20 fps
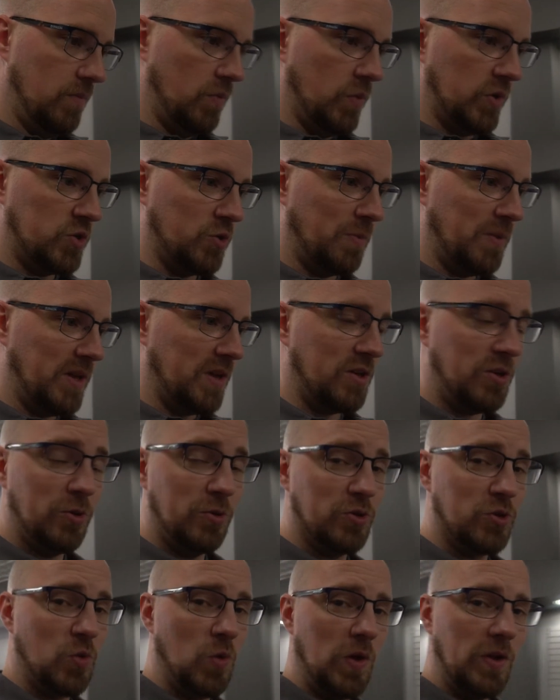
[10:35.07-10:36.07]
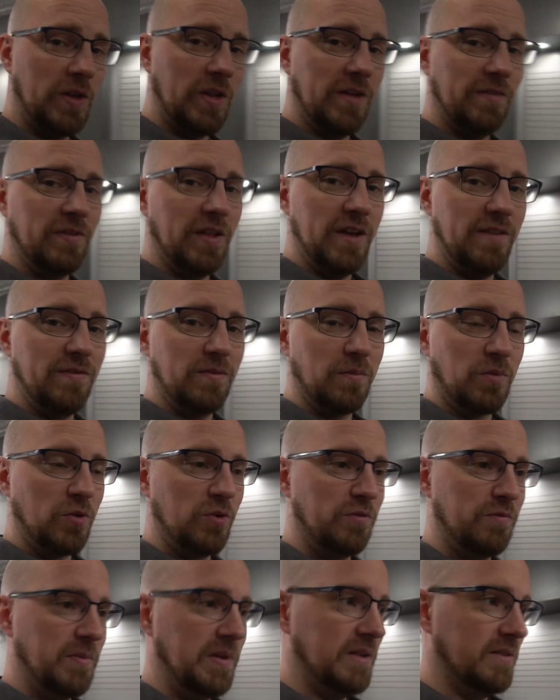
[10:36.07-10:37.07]
which will be a huge quality of life
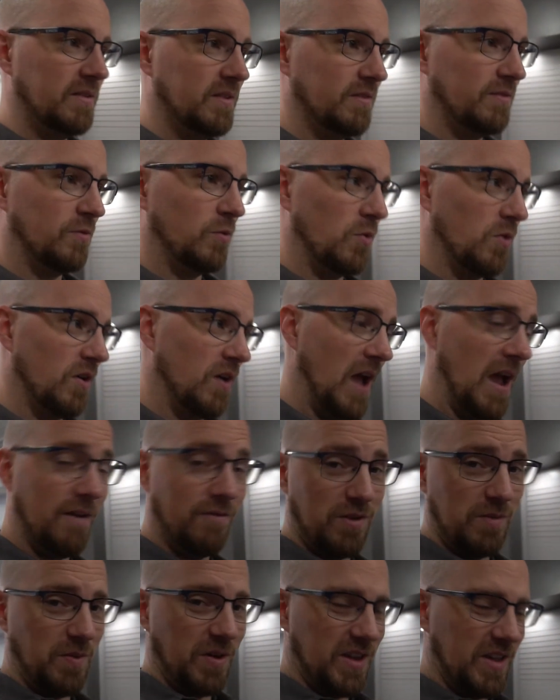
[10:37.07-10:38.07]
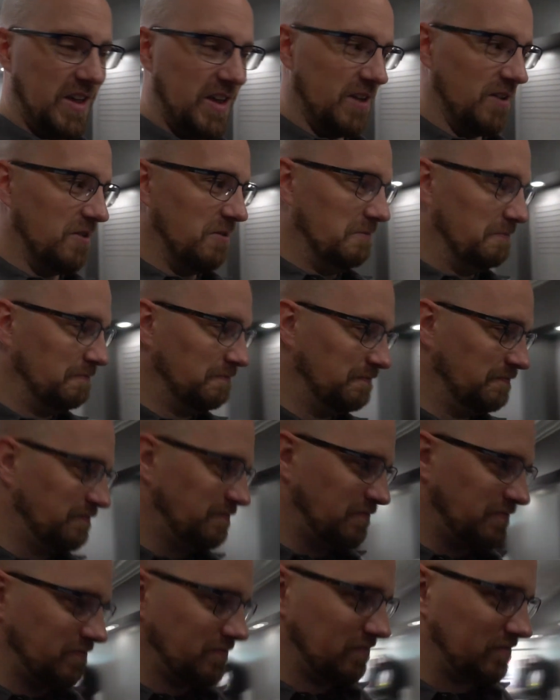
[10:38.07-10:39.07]
improvement for everybody here.
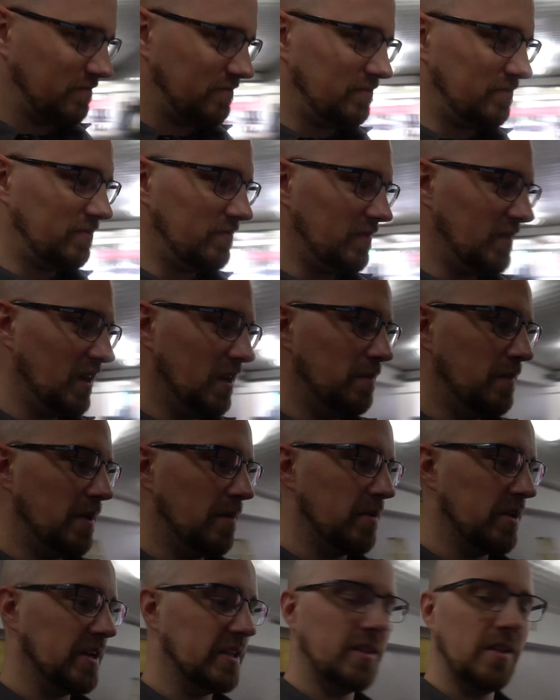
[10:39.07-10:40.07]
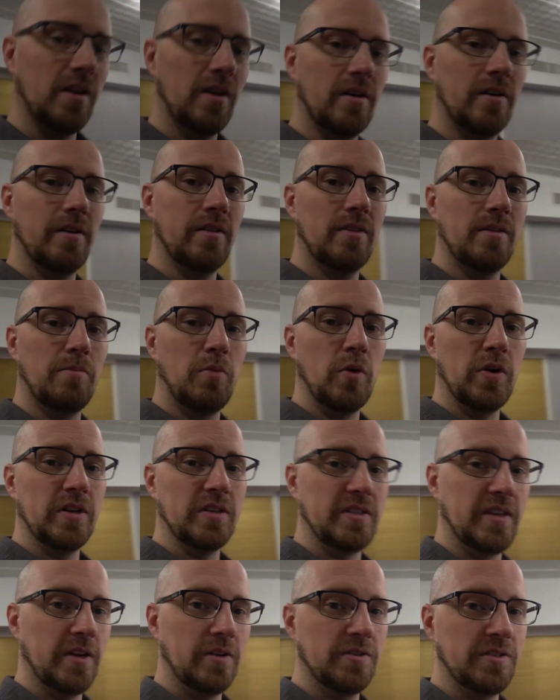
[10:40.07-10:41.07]
You'll be able to get the point
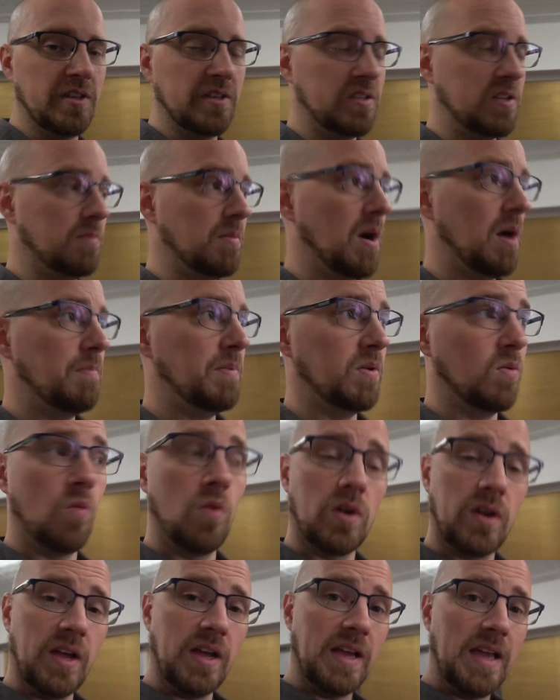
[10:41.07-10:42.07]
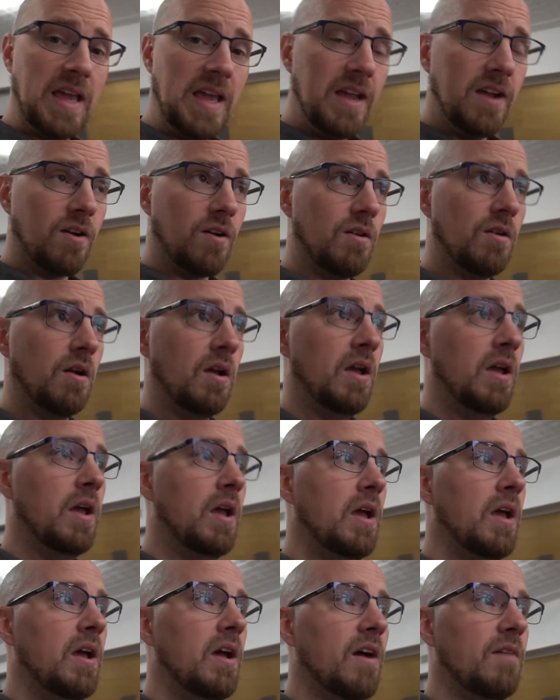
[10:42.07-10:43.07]
of sale system up and working here.
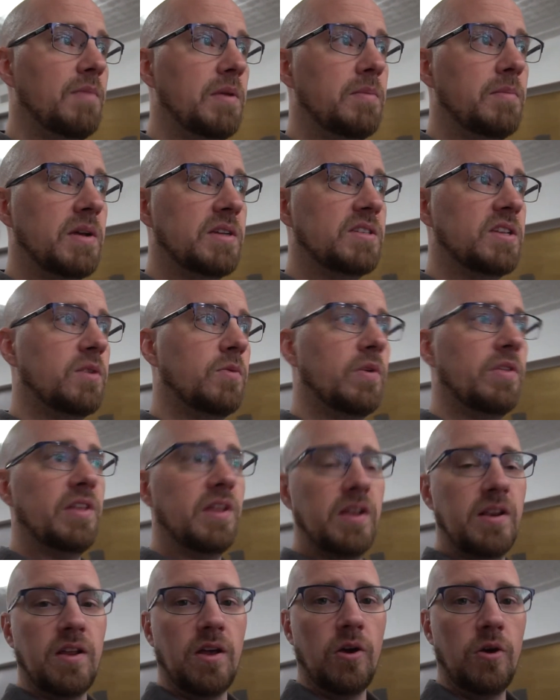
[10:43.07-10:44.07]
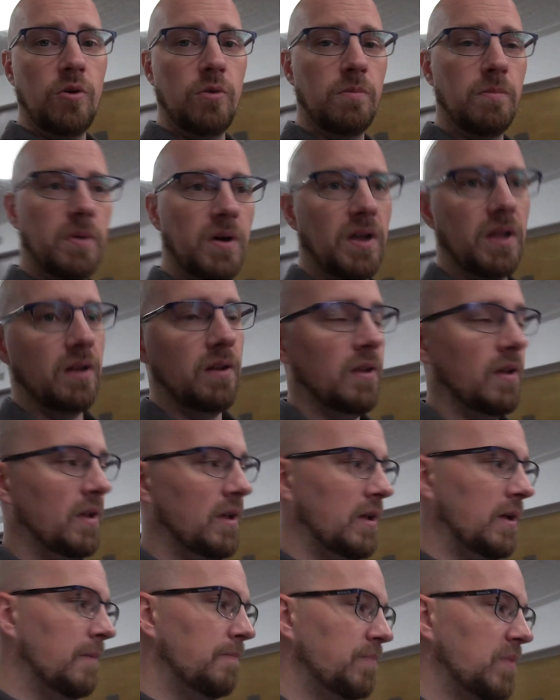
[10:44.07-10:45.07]
I've been messing with it at home, but
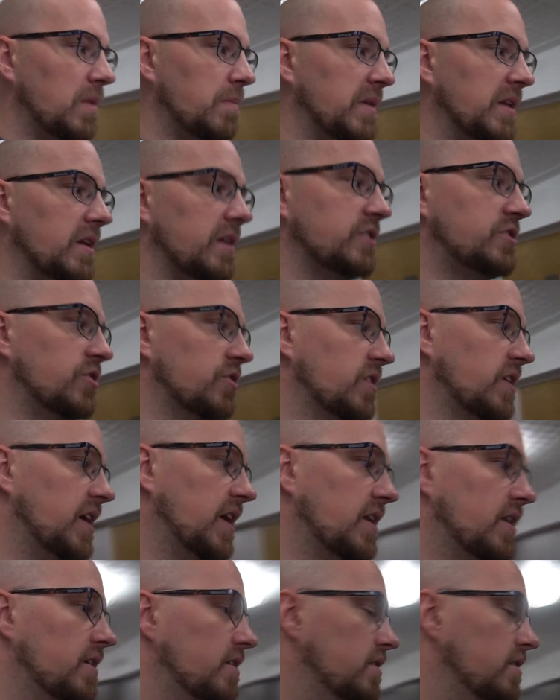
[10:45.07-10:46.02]
it'd be nicer to get